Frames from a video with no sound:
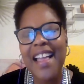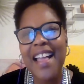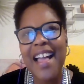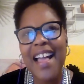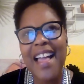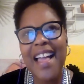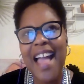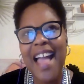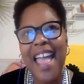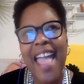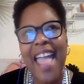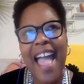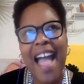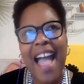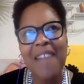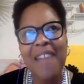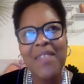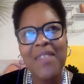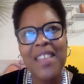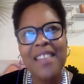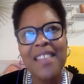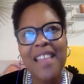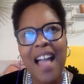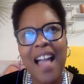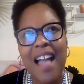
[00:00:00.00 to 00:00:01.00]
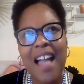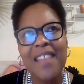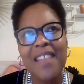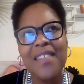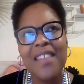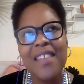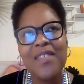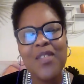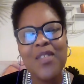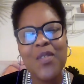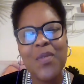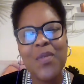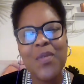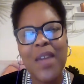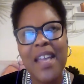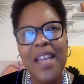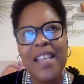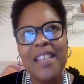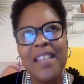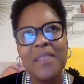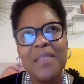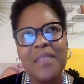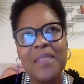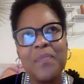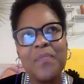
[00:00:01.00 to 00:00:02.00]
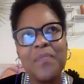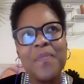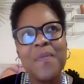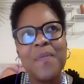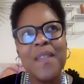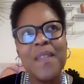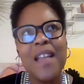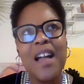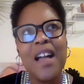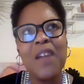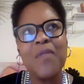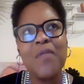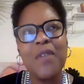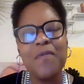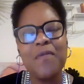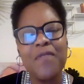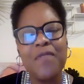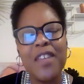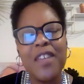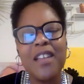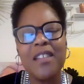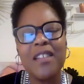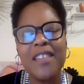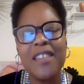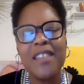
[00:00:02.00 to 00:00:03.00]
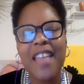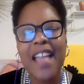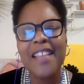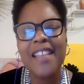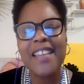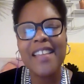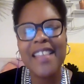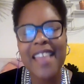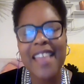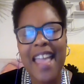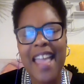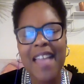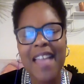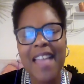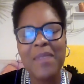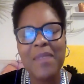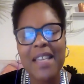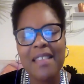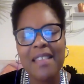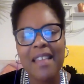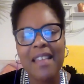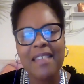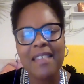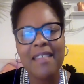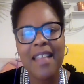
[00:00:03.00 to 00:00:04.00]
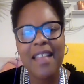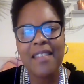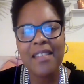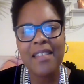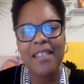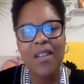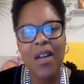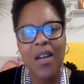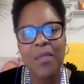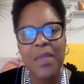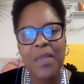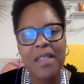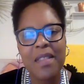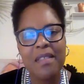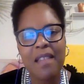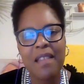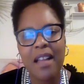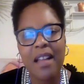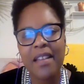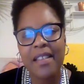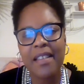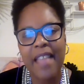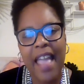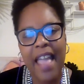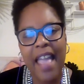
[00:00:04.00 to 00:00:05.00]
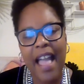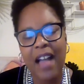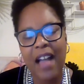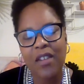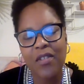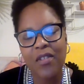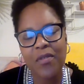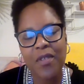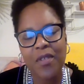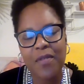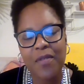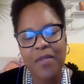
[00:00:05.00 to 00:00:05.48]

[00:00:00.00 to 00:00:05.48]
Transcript: I haven't gotten as great of a feel yet again because I said, you know, I've been stuck in the house for